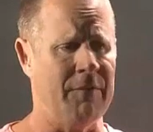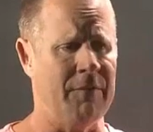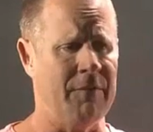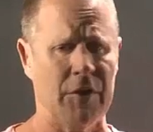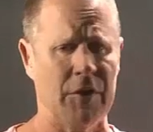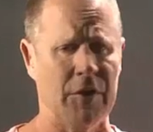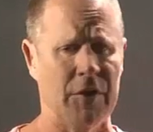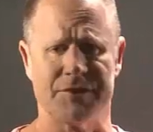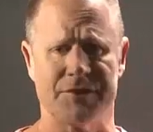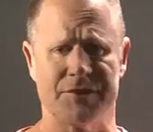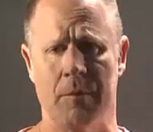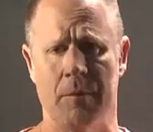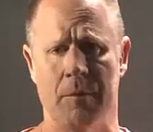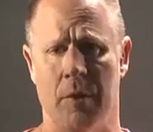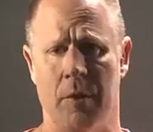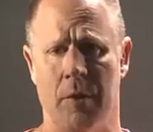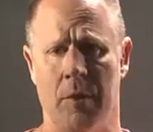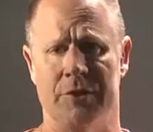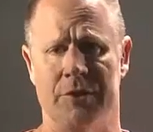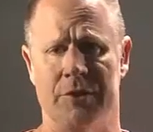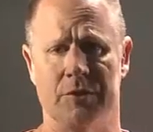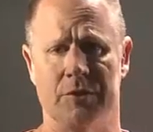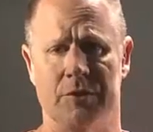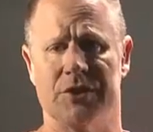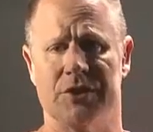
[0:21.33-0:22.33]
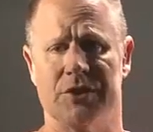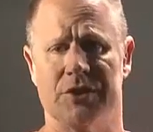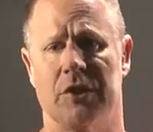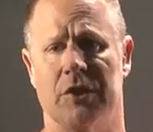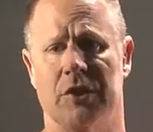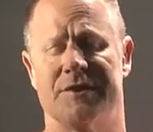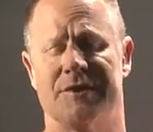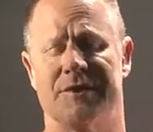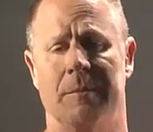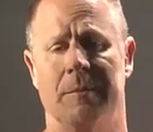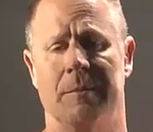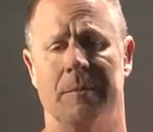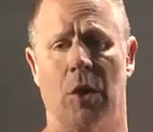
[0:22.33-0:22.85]
First thing we want to do is look
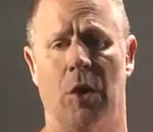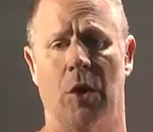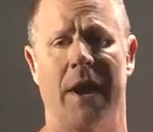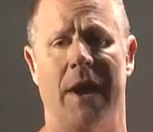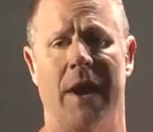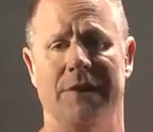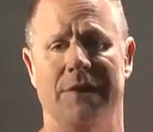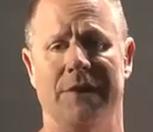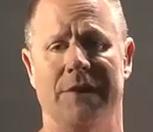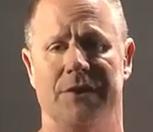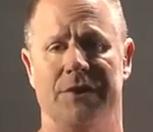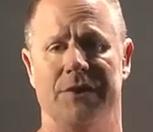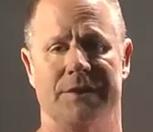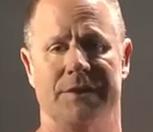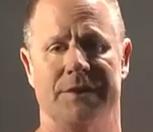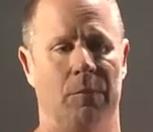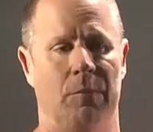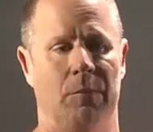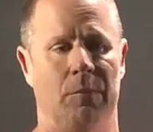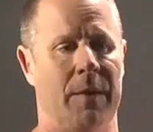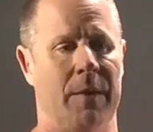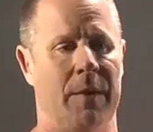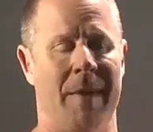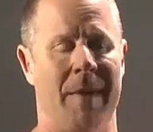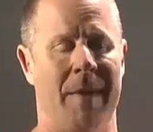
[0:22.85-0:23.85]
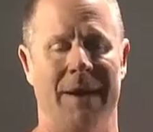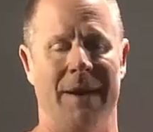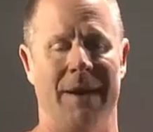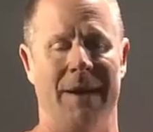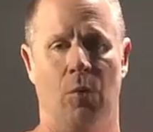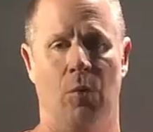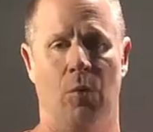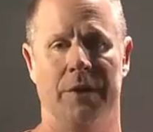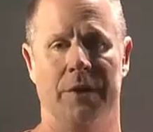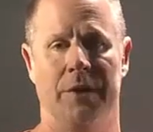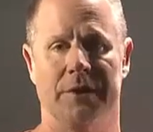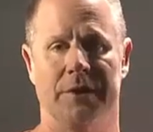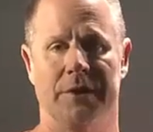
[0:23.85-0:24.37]
at some locations that we might
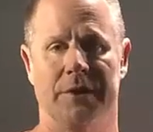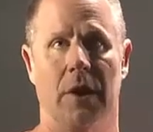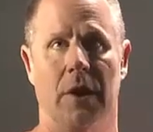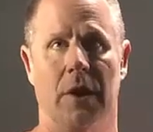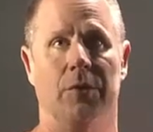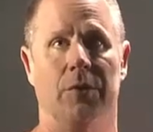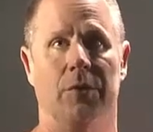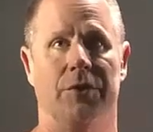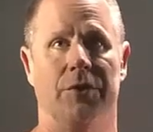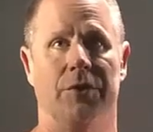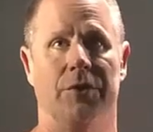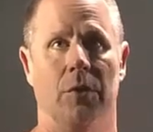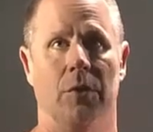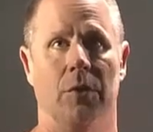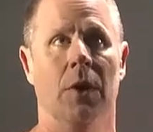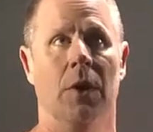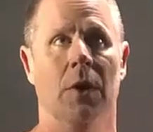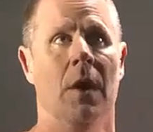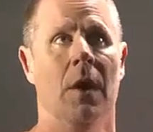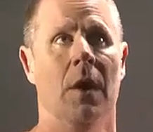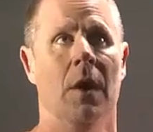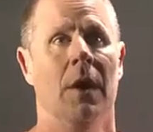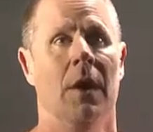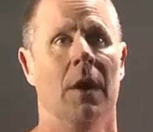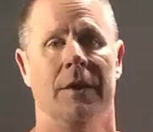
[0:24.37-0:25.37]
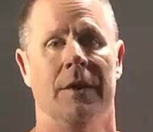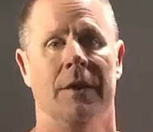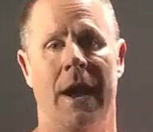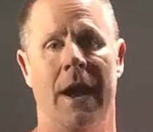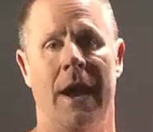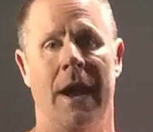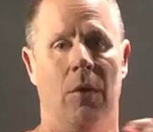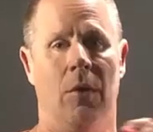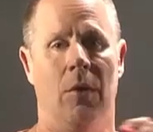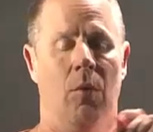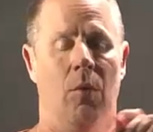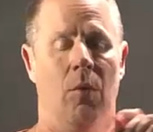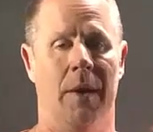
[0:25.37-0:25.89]
want to go to.
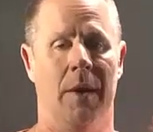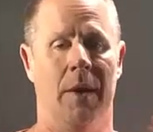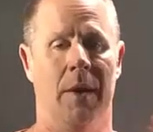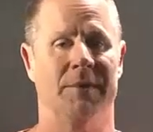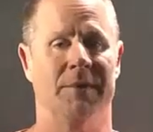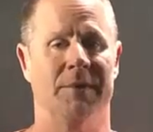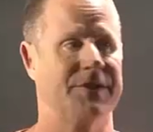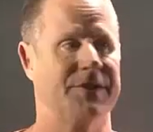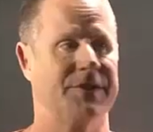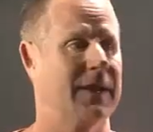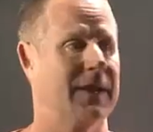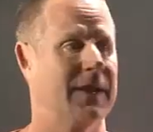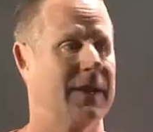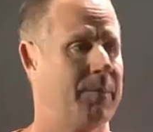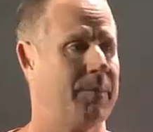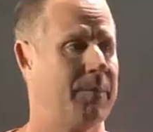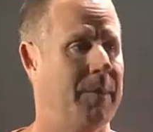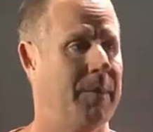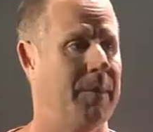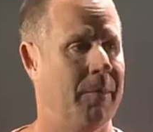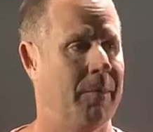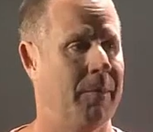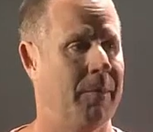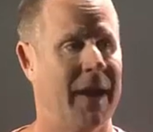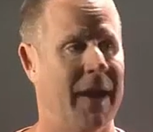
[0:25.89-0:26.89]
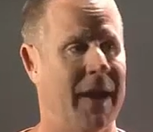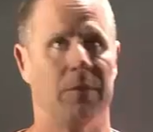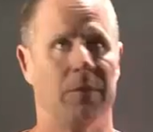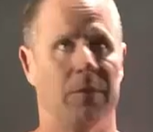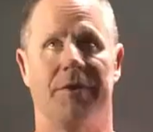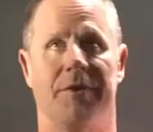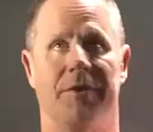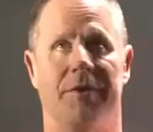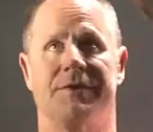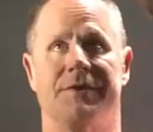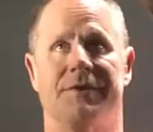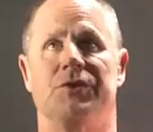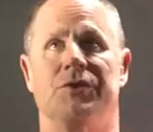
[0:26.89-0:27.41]
Now, one mistake that people make
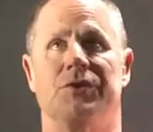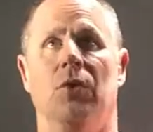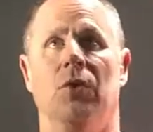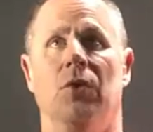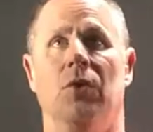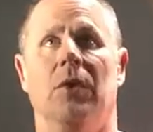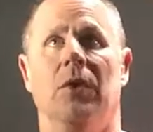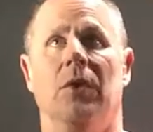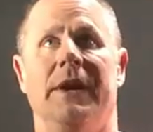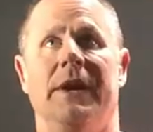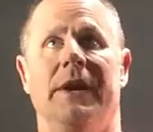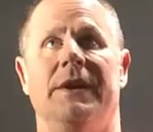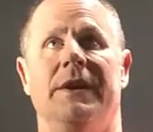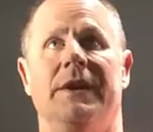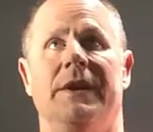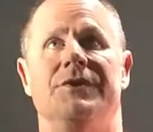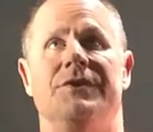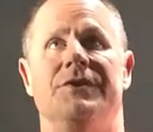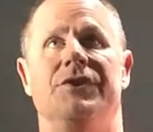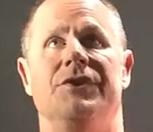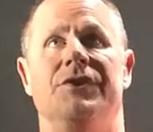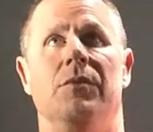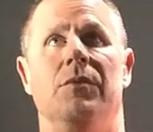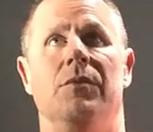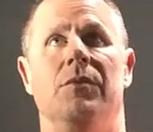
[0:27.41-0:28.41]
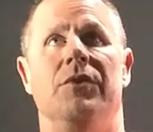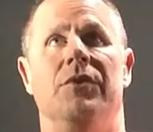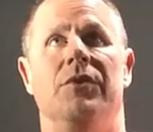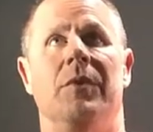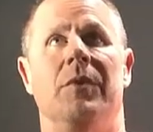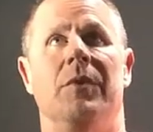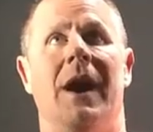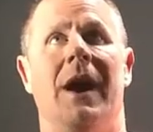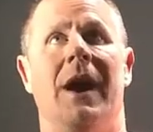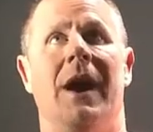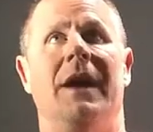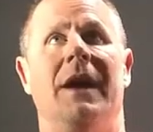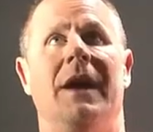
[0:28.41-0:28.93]
with this tool is you do
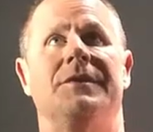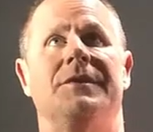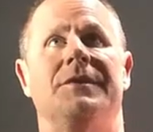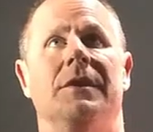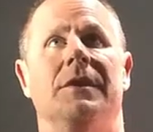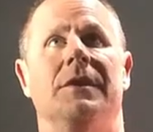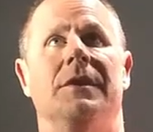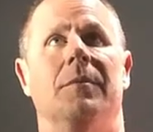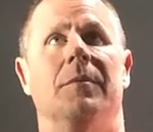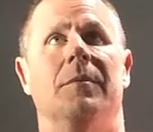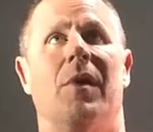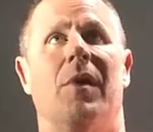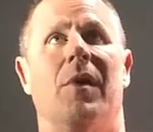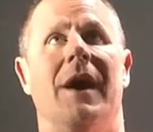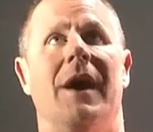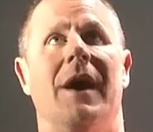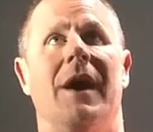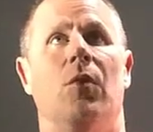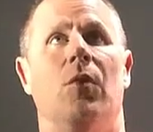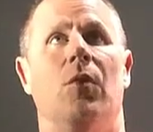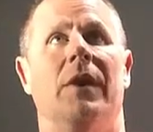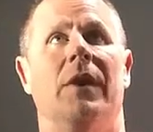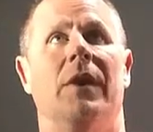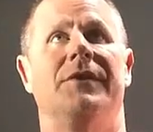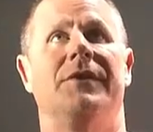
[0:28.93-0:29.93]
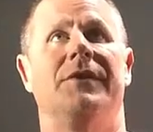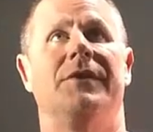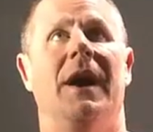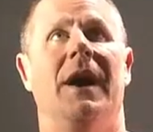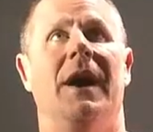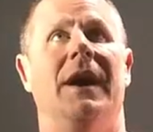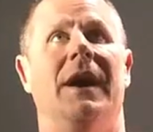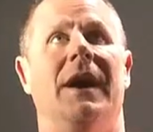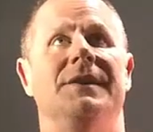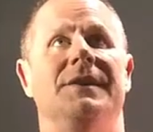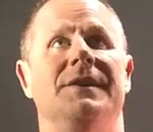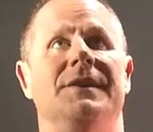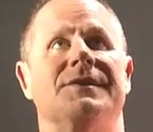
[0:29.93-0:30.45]
not
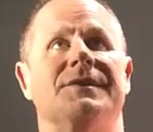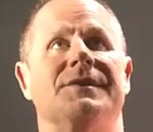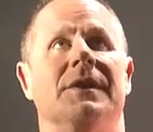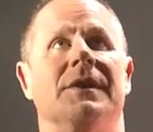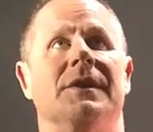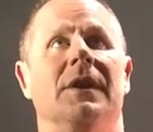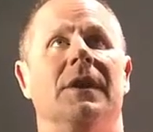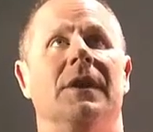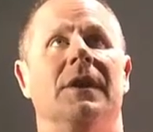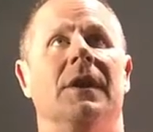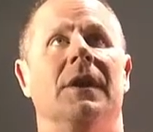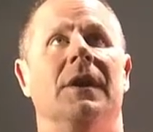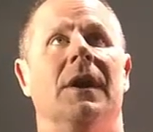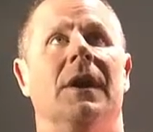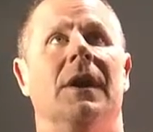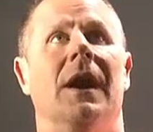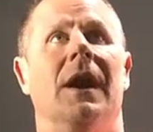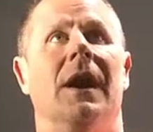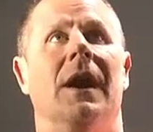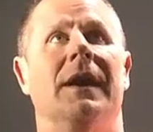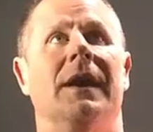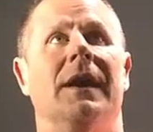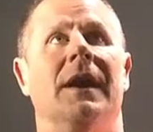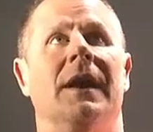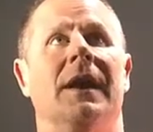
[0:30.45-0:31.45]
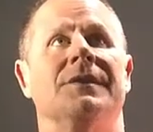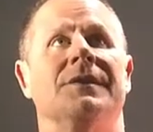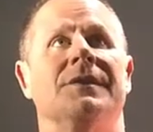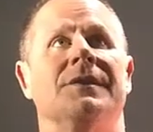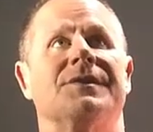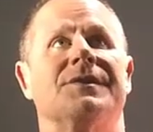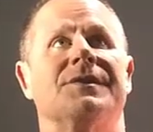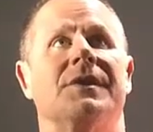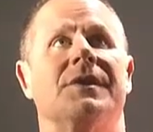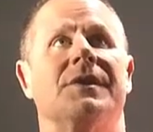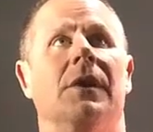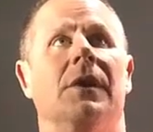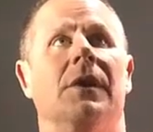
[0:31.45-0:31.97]
prioritize
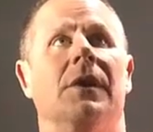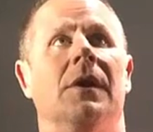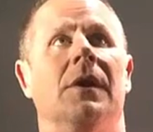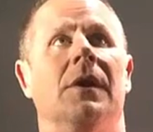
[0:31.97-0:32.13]
against